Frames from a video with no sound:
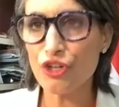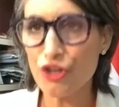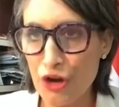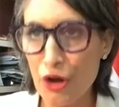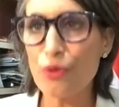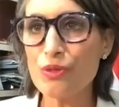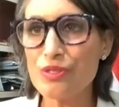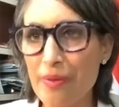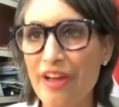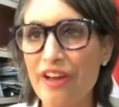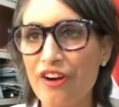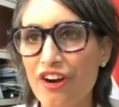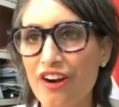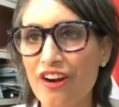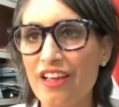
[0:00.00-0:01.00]
knows
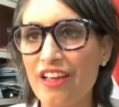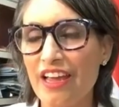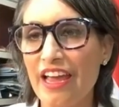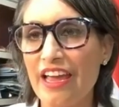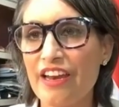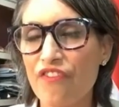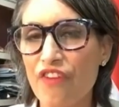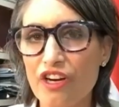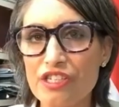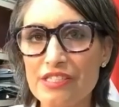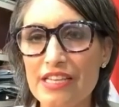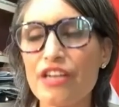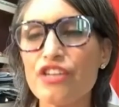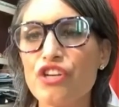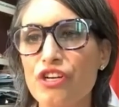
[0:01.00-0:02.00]
better. And if our
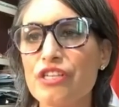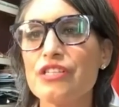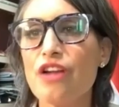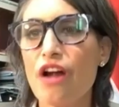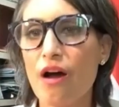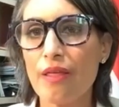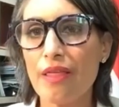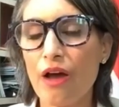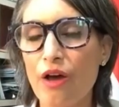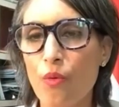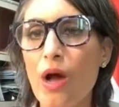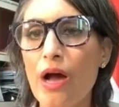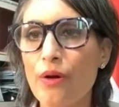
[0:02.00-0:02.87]
sector is not uh,